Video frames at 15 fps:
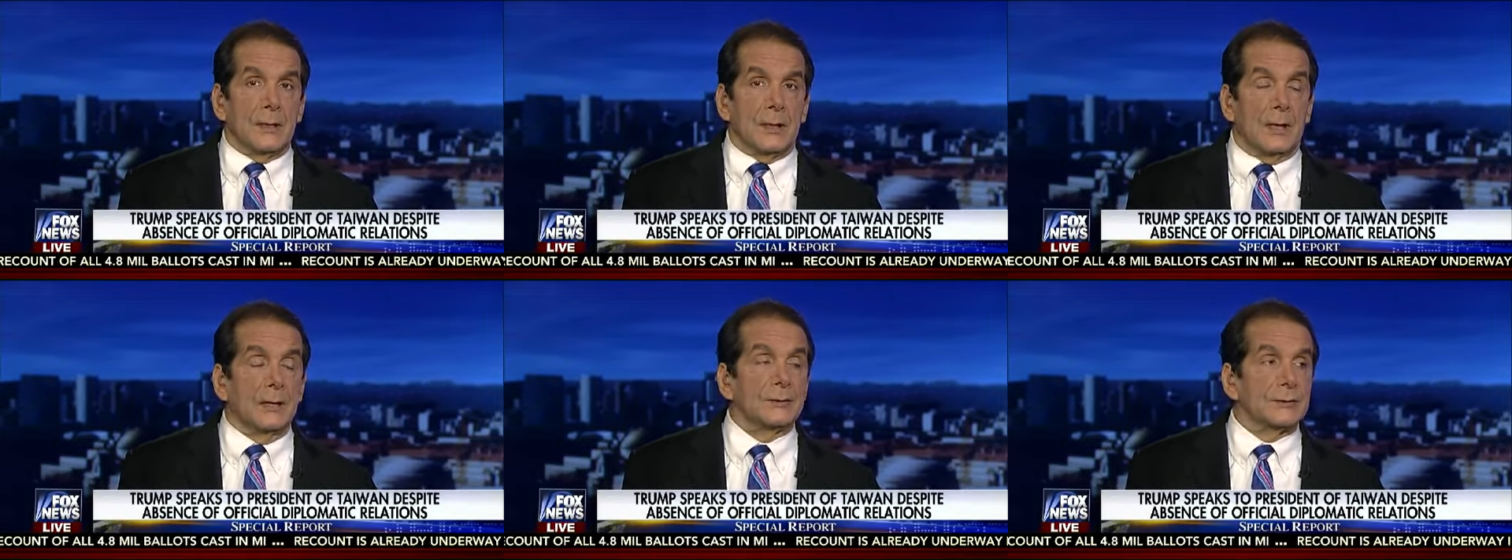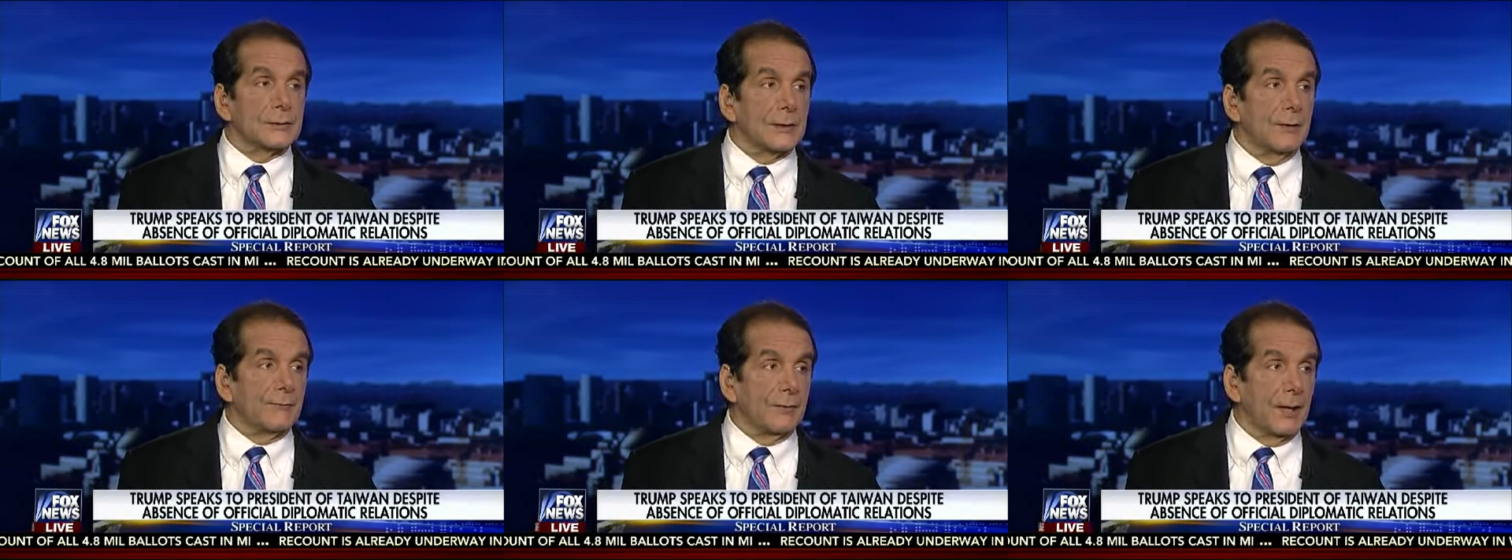on
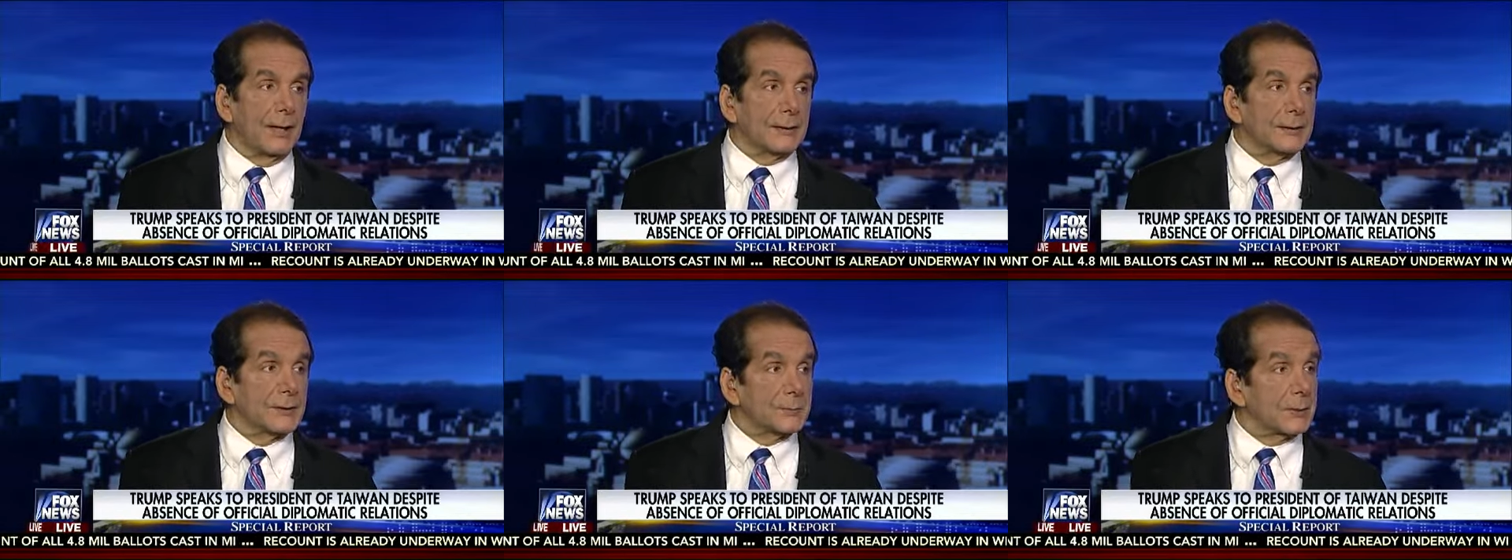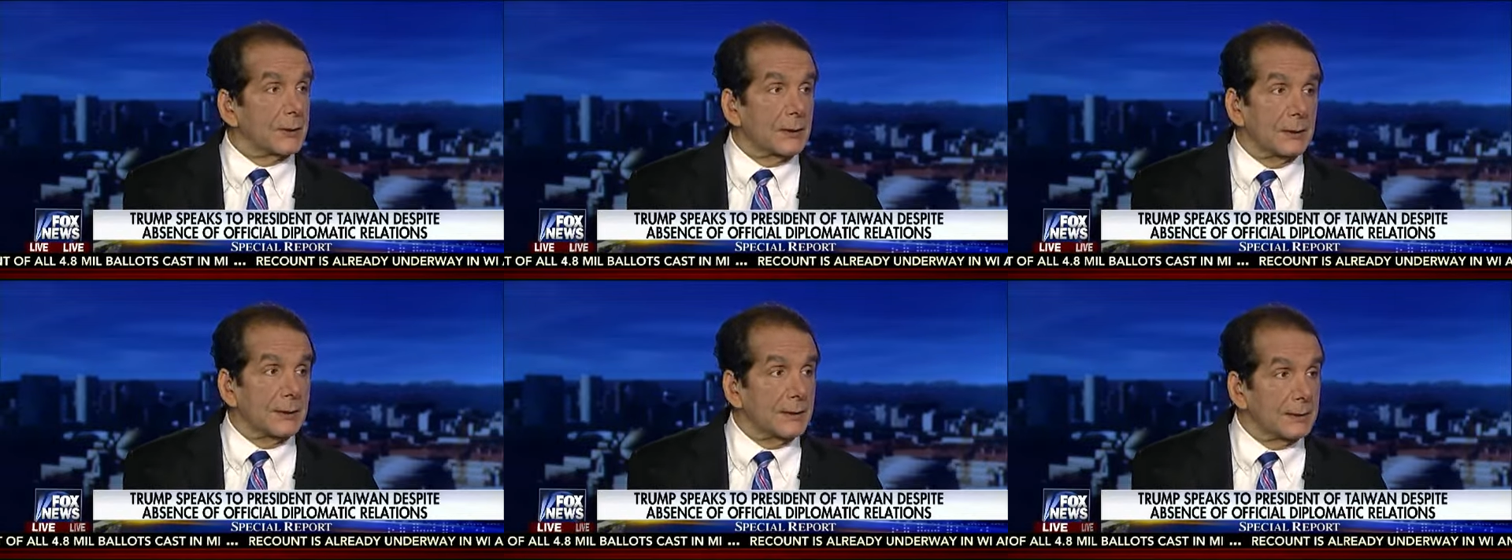stuff like this,
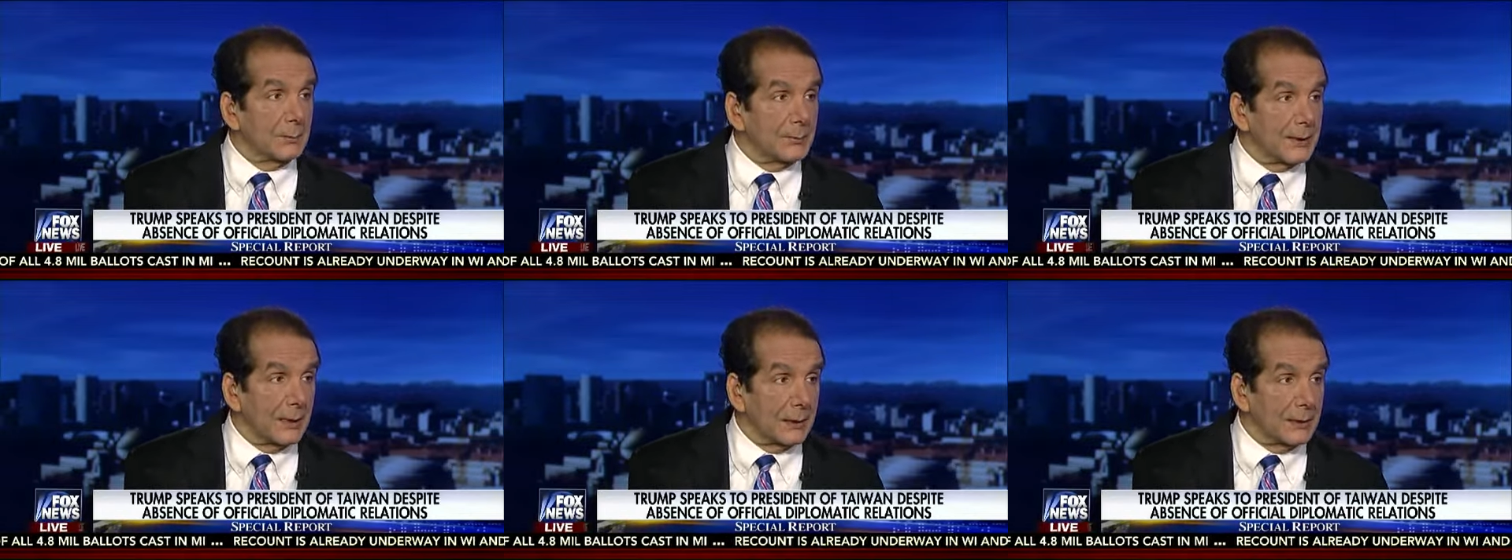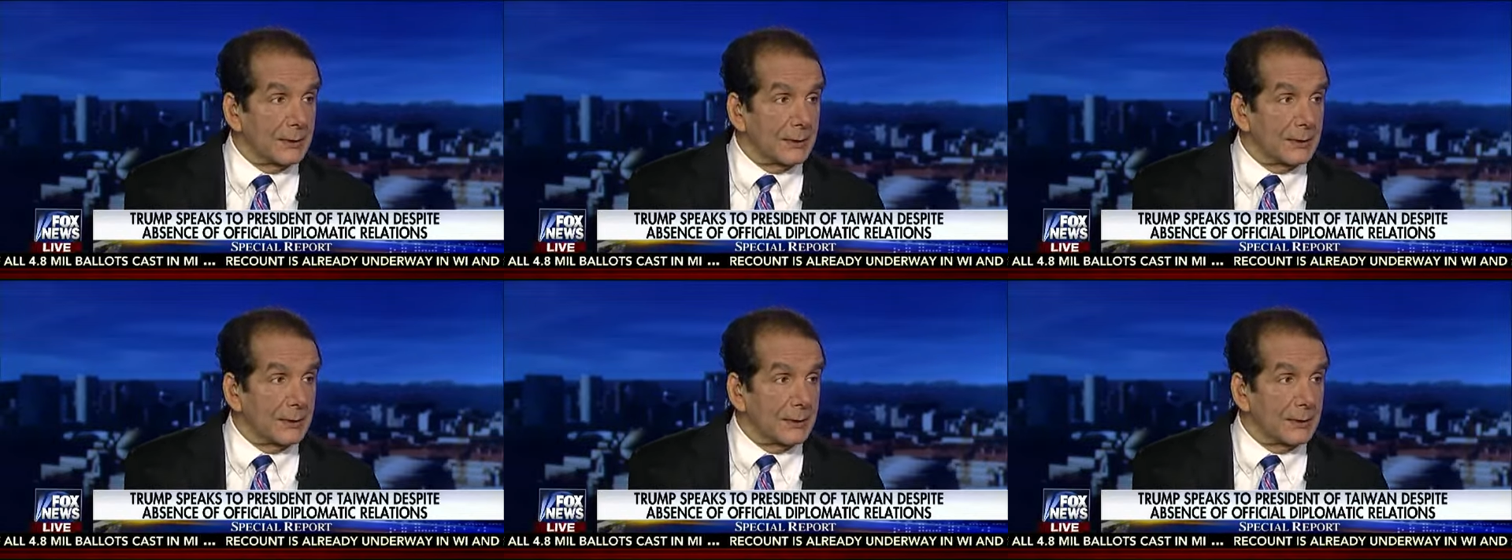particularly in the Middle